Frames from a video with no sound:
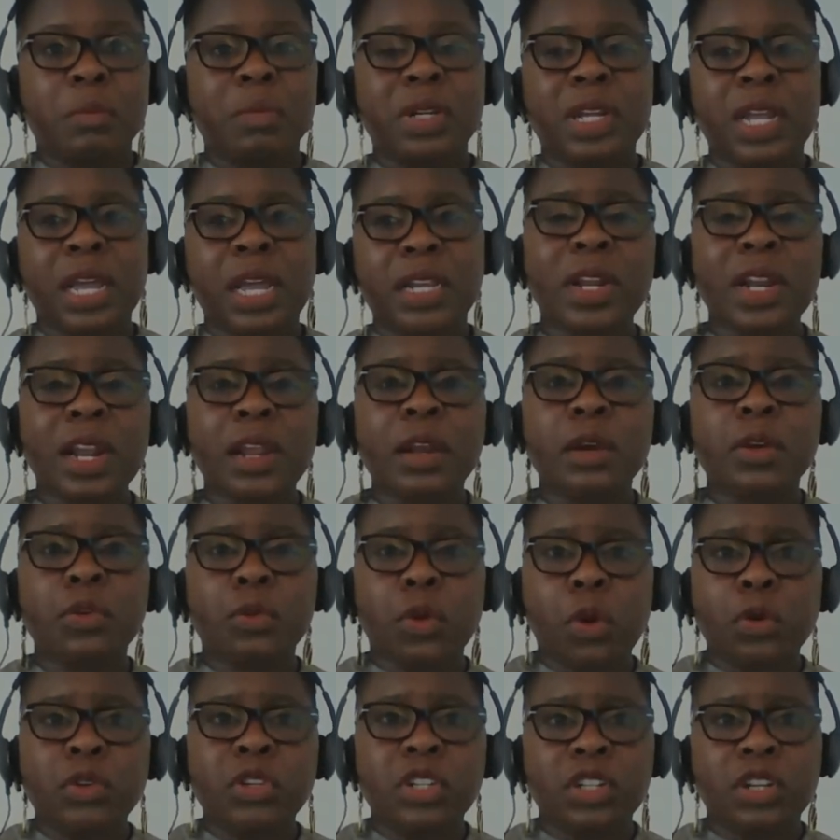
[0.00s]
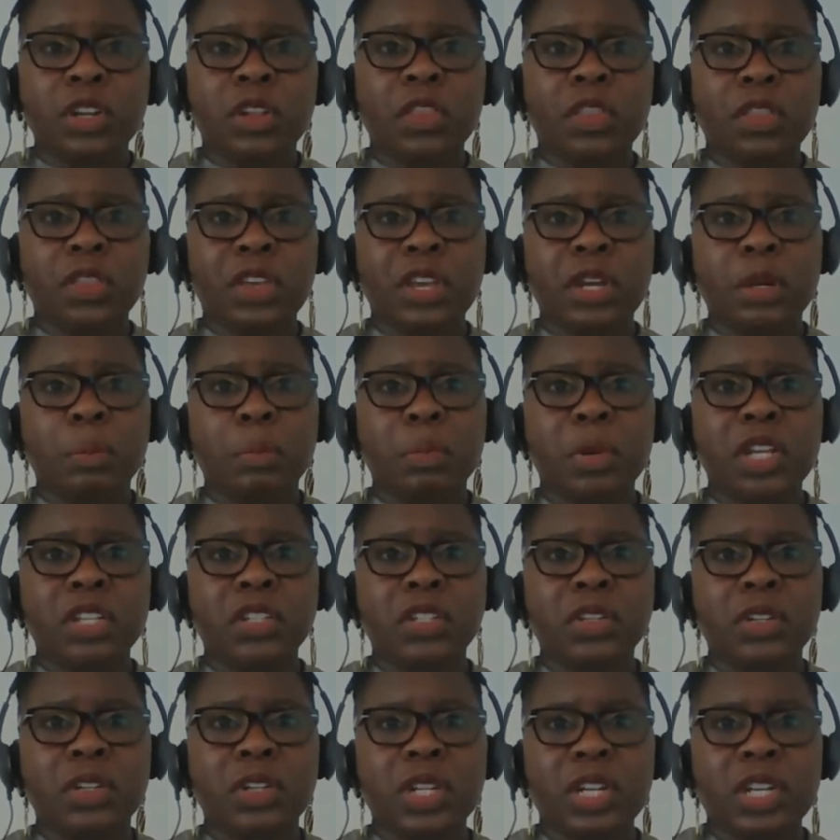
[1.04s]
But when I wrote it in third
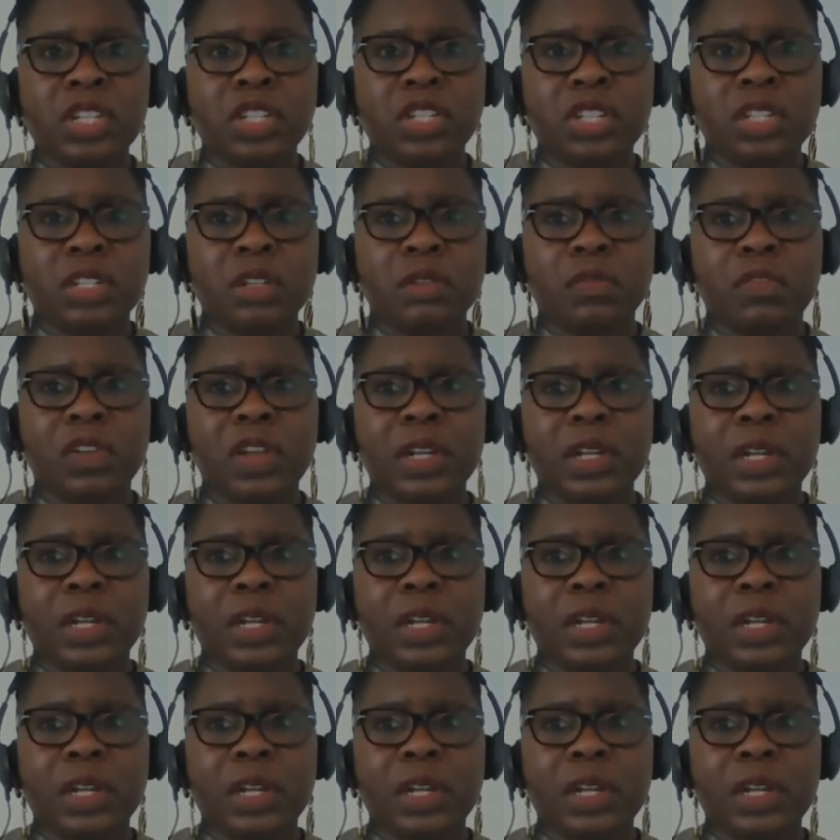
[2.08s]
person, it just